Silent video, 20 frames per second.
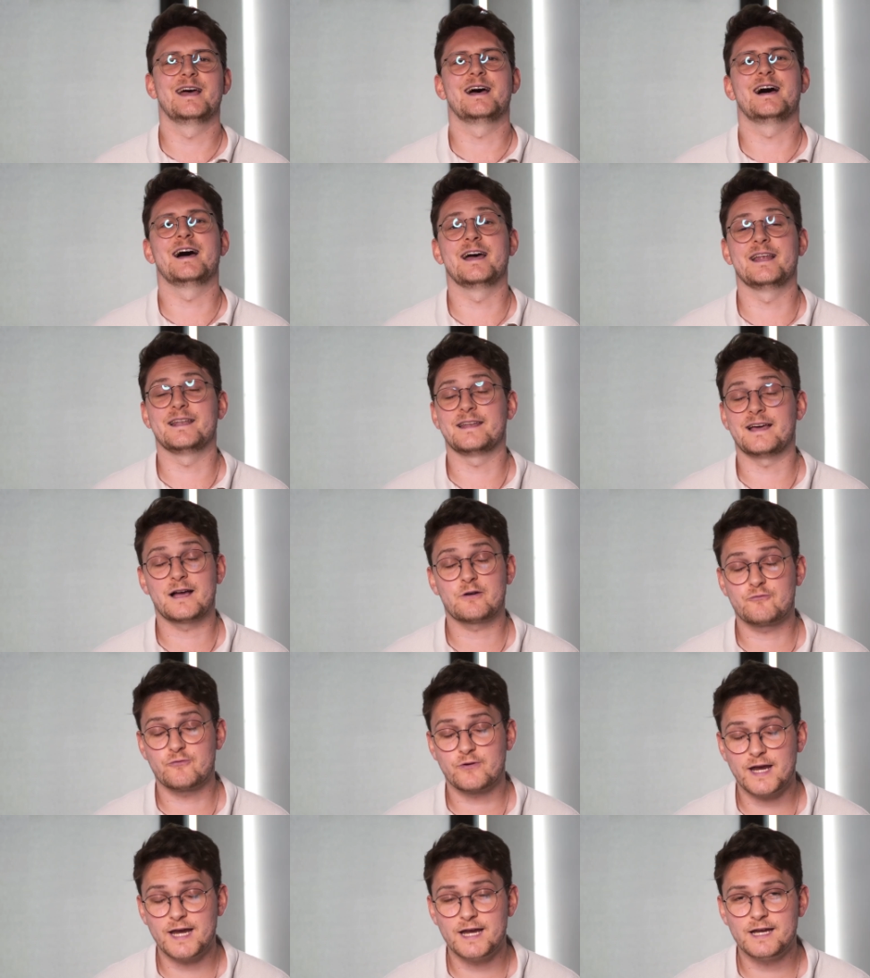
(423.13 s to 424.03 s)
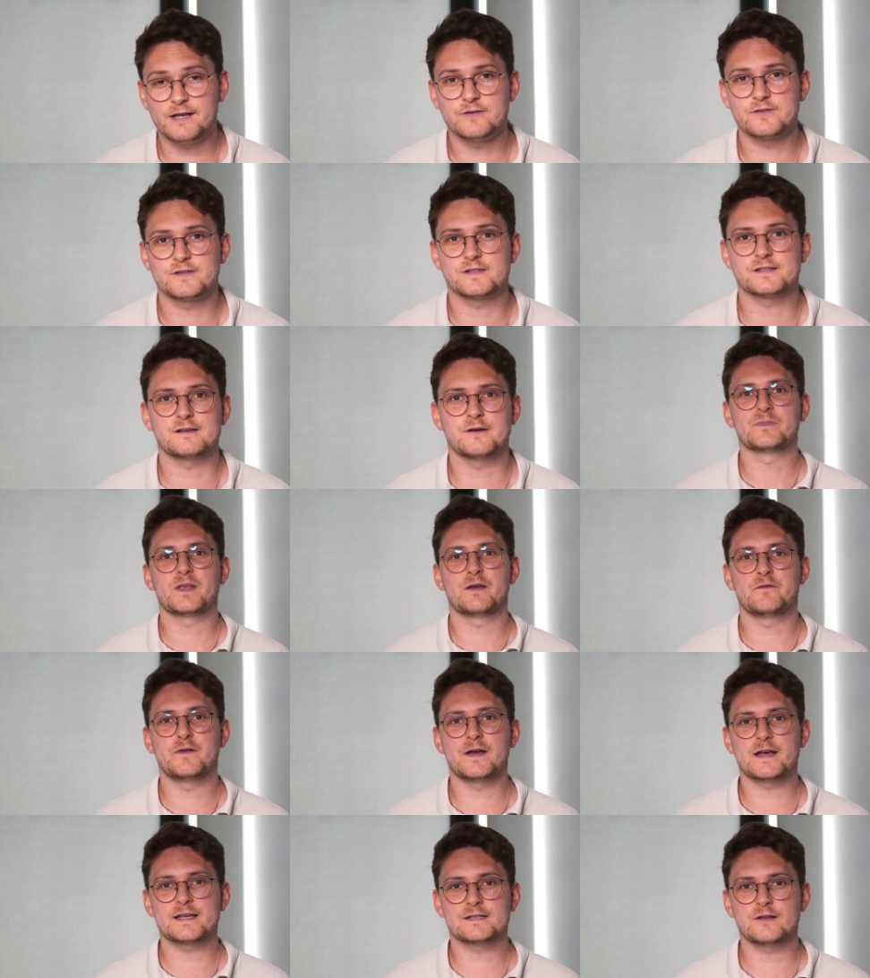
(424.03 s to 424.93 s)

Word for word: and aggregators. So thanks a